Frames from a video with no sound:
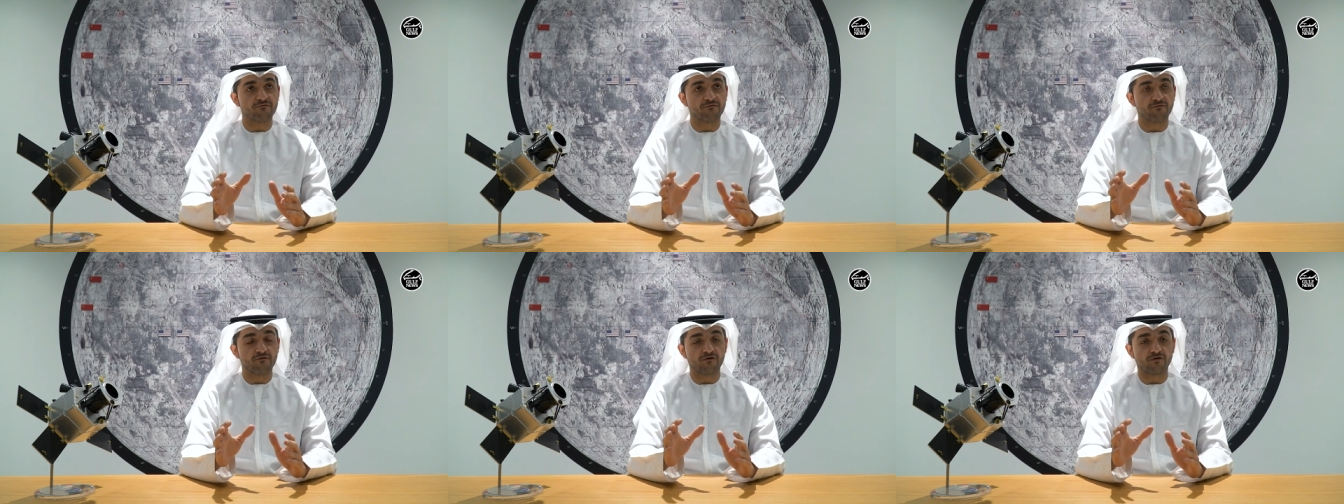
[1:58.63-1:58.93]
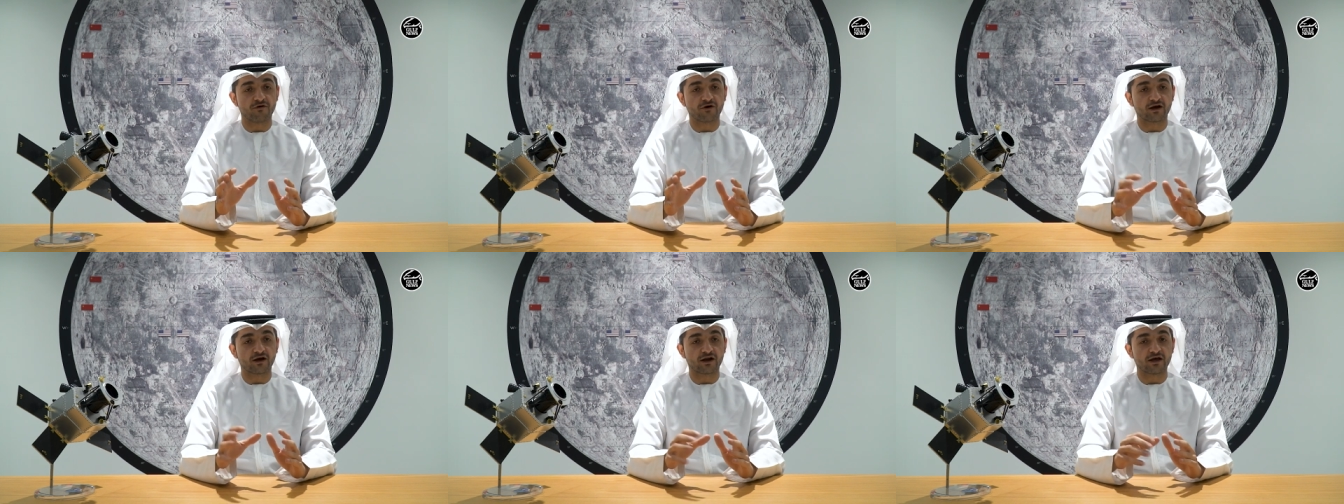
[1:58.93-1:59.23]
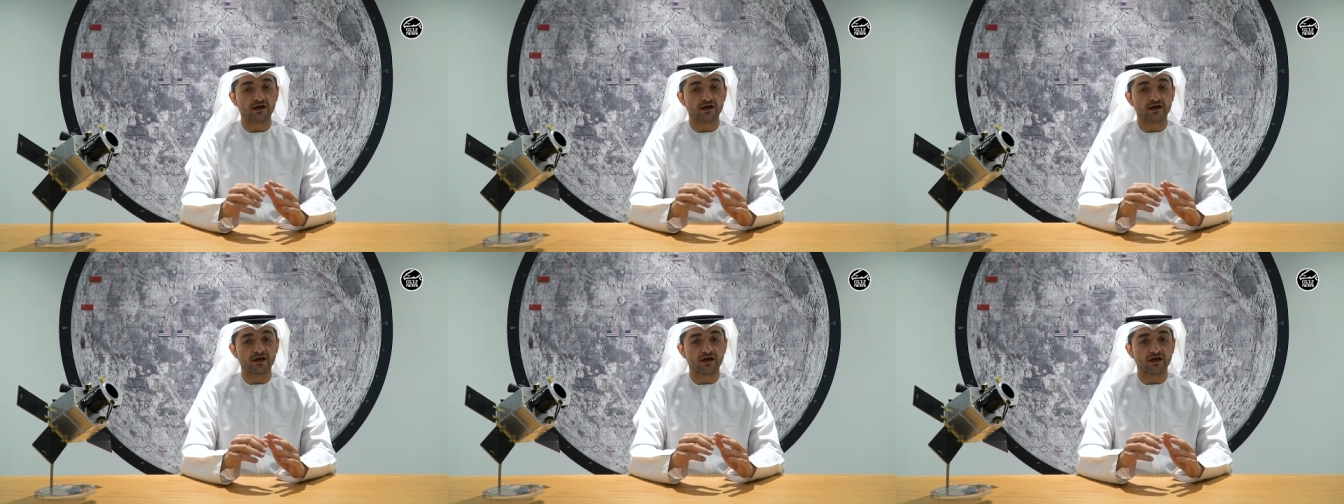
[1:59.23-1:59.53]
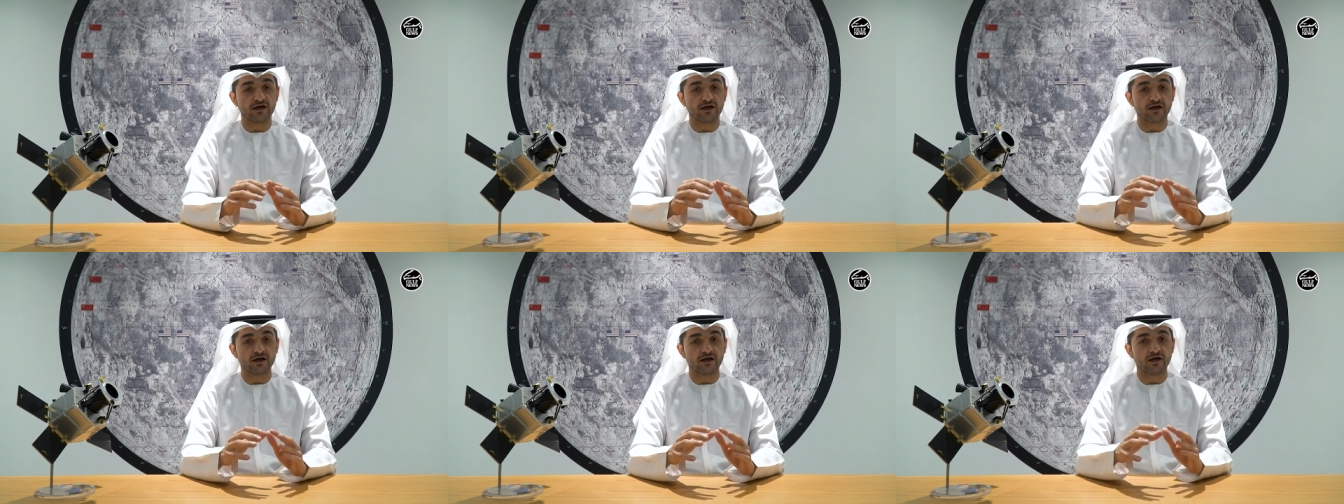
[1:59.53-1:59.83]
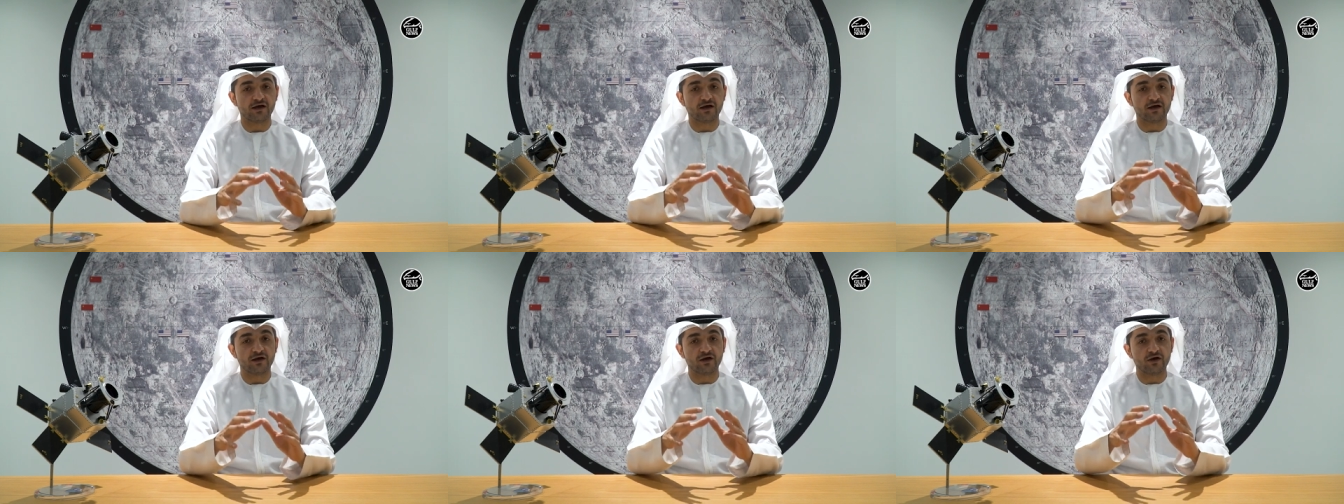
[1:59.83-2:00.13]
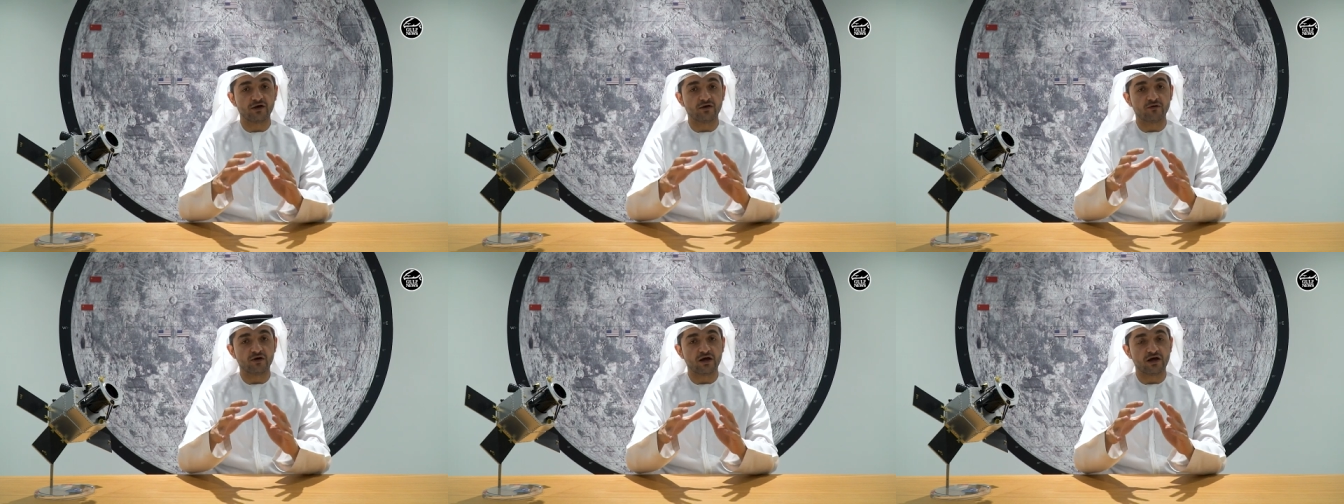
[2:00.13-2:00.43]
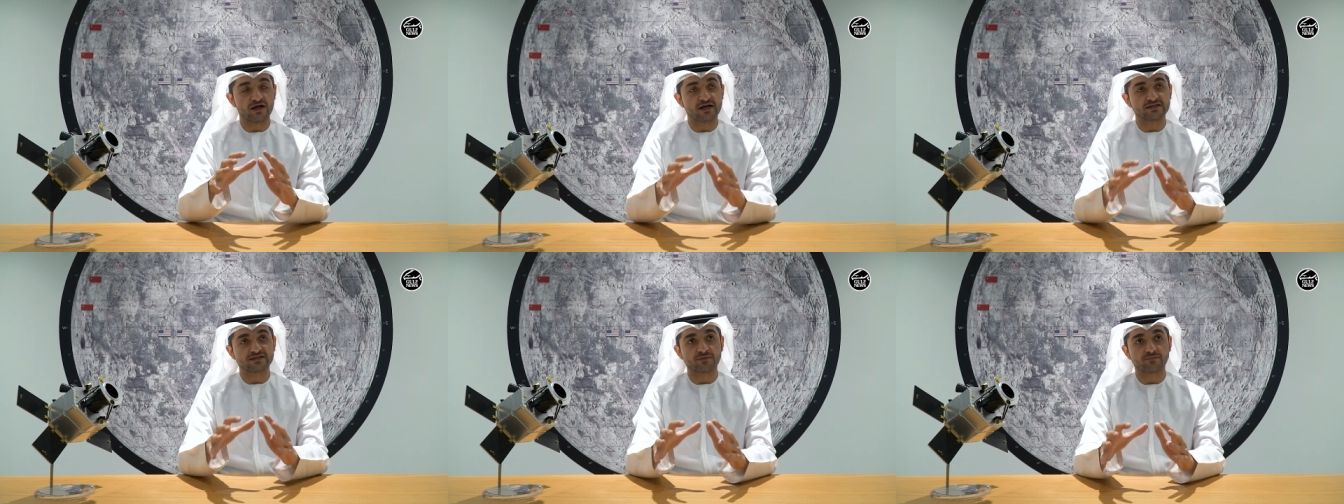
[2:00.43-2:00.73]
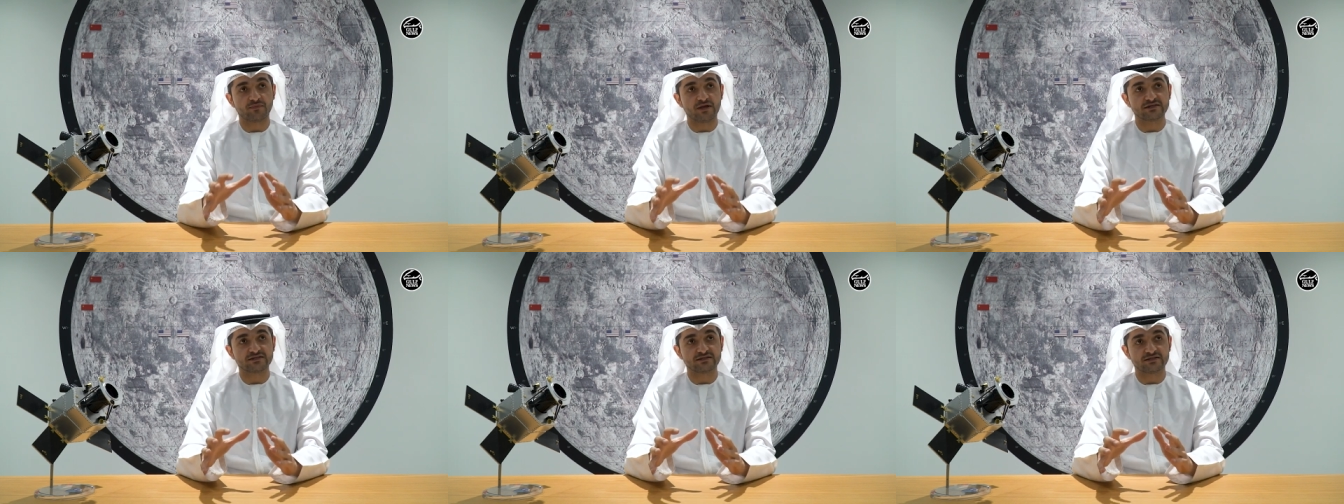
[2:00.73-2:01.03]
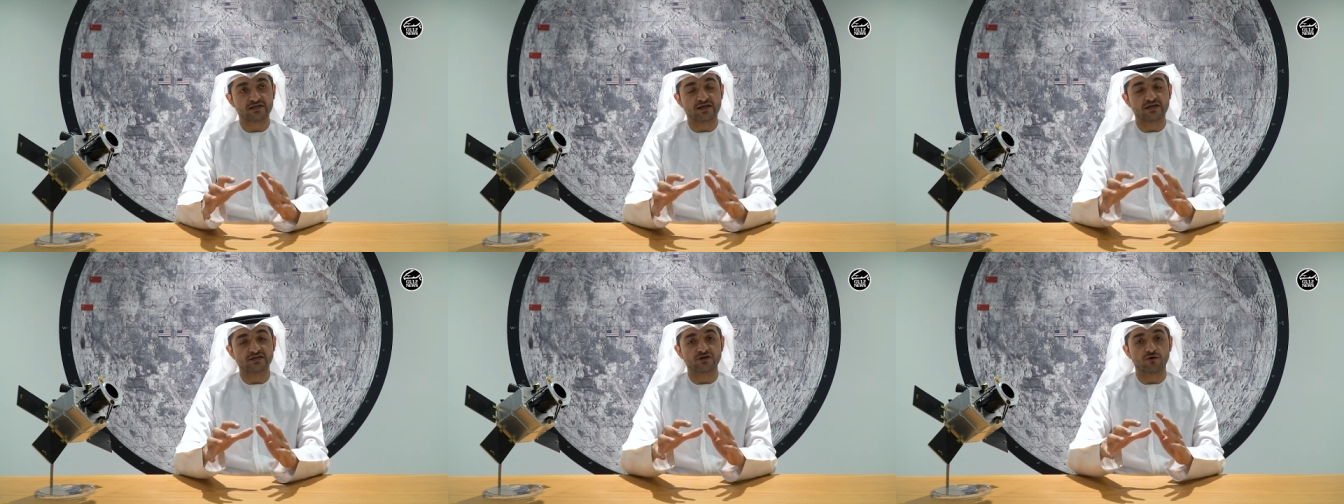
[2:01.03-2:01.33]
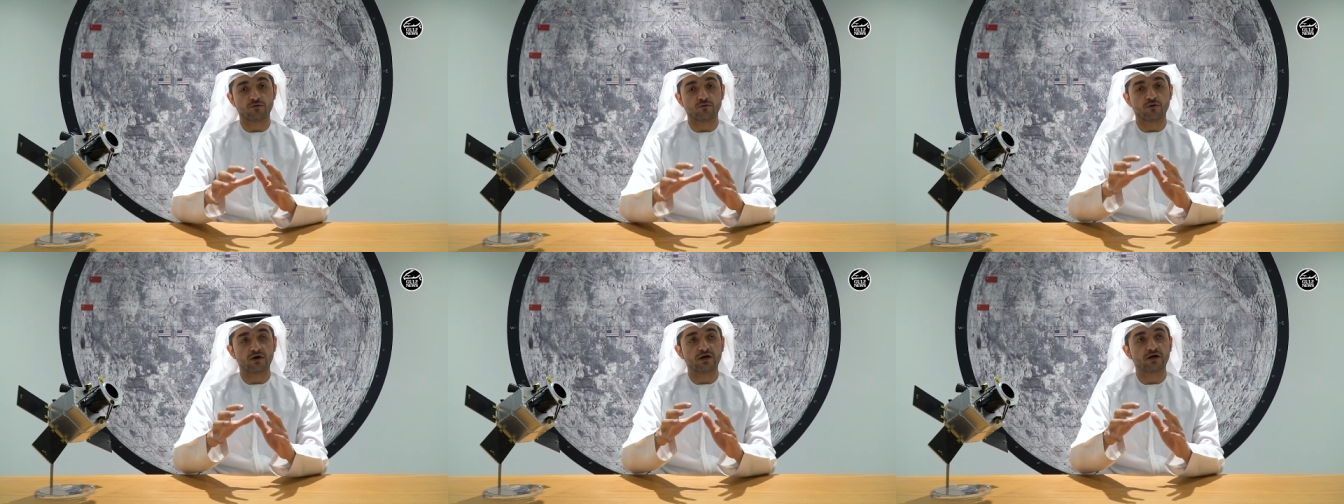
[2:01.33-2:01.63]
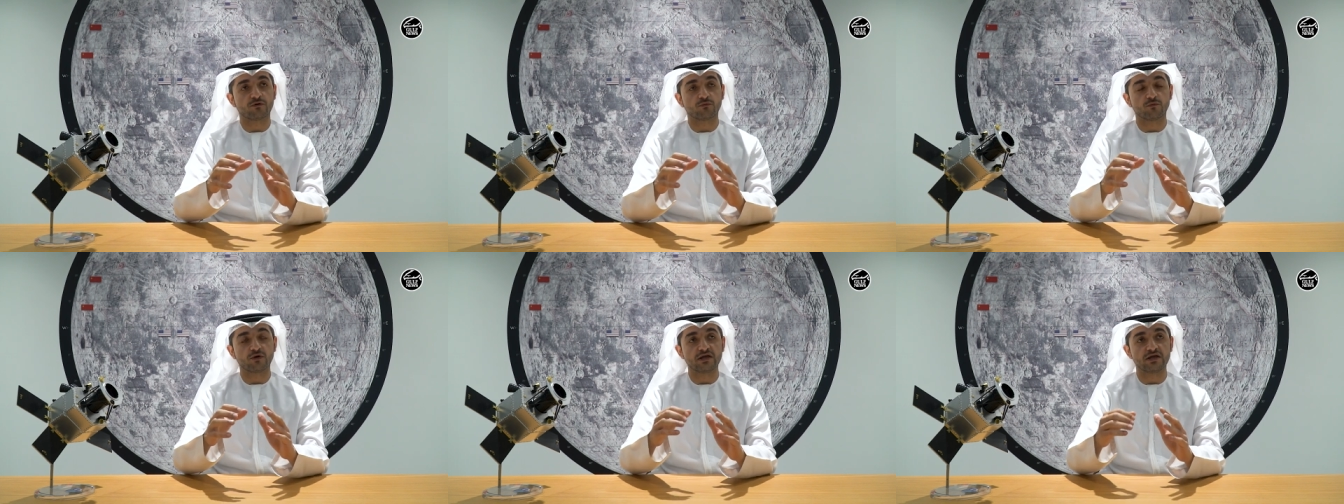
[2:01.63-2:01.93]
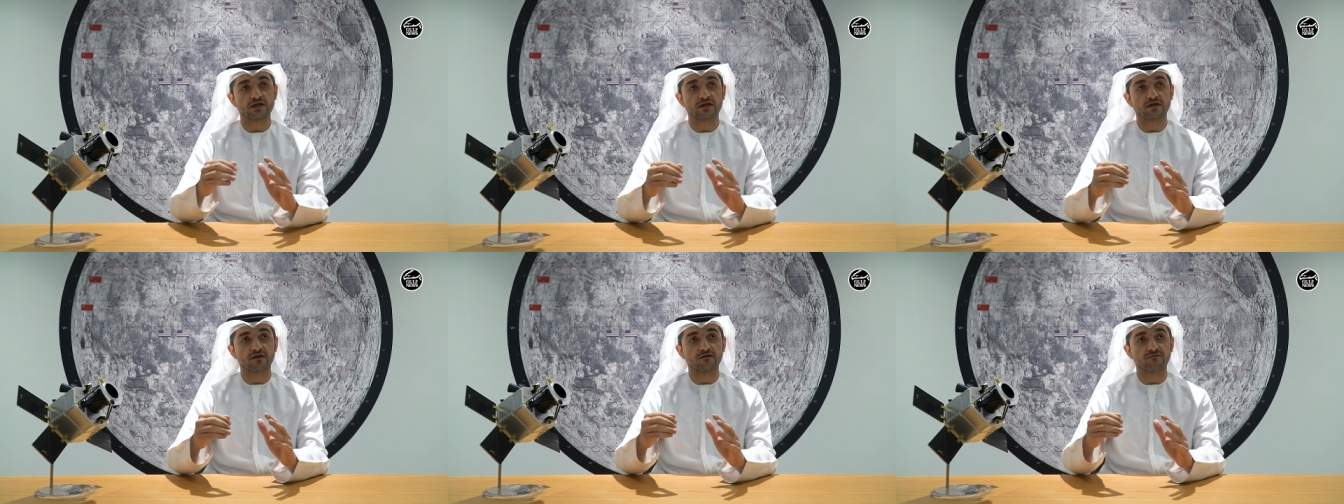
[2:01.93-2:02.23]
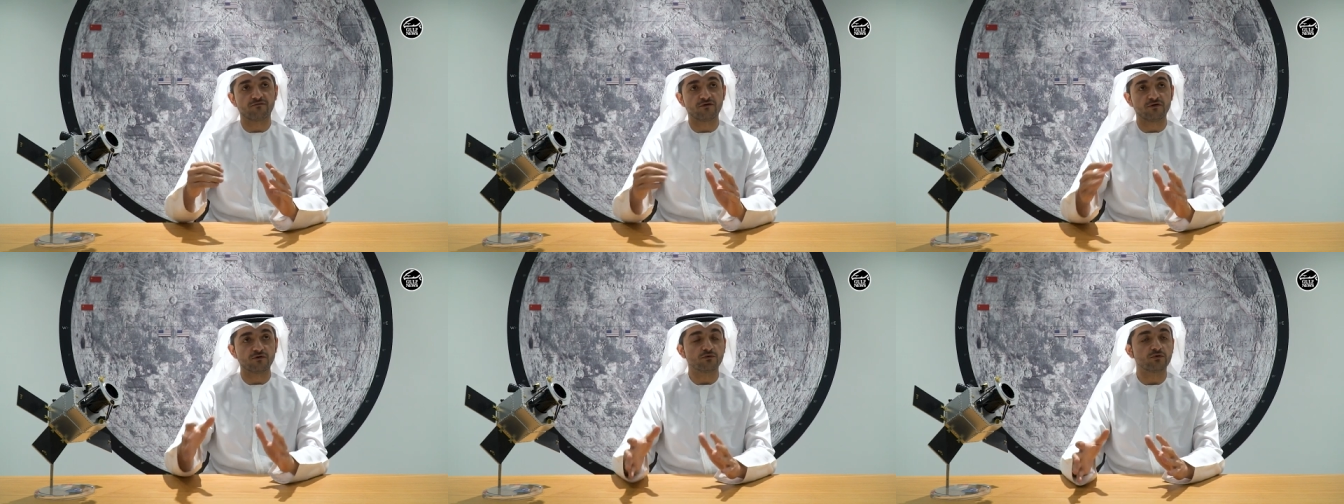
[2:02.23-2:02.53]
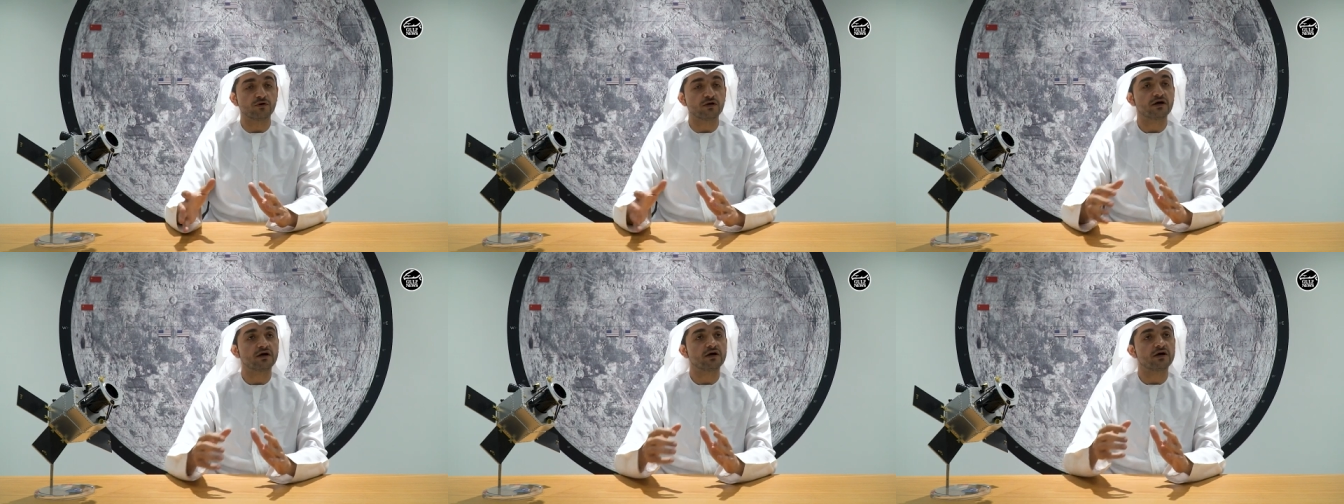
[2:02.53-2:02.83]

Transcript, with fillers: for as a base station where we fuel,